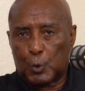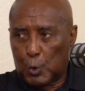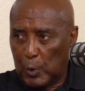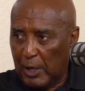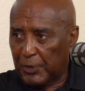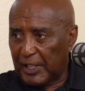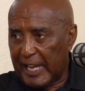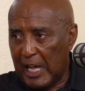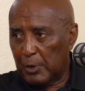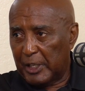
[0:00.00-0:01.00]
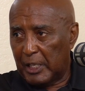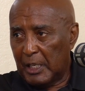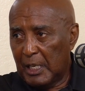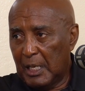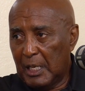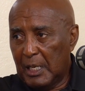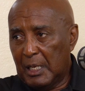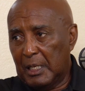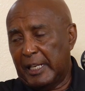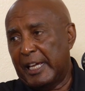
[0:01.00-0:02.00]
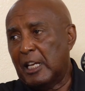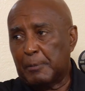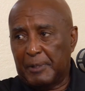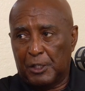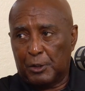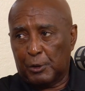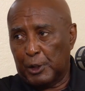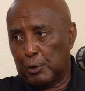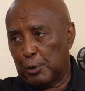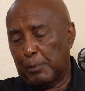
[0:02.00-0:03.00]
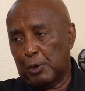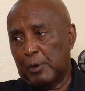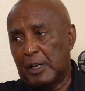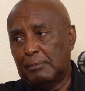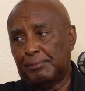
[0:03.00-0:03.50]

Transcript: throughout the county. And that exponentially grew the program.